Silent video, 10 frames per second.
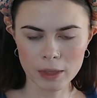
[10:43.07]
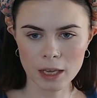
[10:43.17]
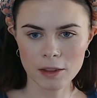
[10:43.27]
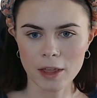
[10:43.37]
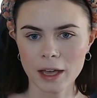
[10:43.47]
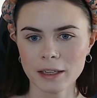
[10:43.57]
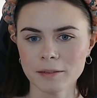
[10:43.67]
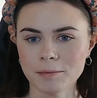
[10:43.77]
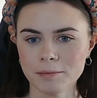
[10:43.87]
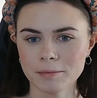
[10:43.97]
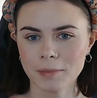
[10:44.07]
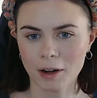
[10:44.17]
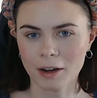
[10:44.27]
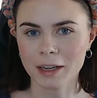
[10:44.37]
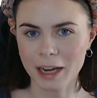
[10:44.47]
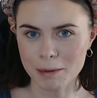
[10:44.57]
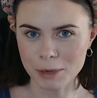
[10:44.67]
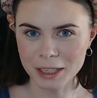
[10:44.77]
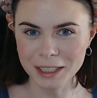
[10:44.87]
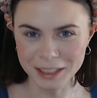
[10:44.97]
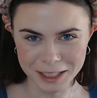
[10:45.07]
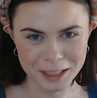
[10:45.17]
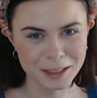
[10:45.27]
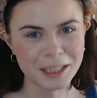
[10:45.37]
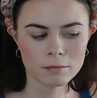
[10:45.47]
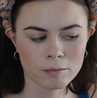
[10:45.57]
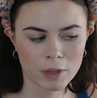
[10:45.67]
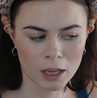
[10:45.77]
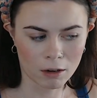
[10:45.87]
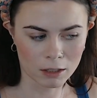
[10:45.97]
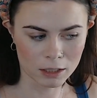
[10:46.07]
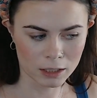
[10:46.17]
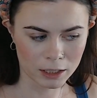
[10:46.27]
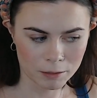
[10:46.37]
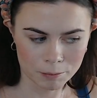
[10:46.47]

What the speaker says: than on camera. And honestly,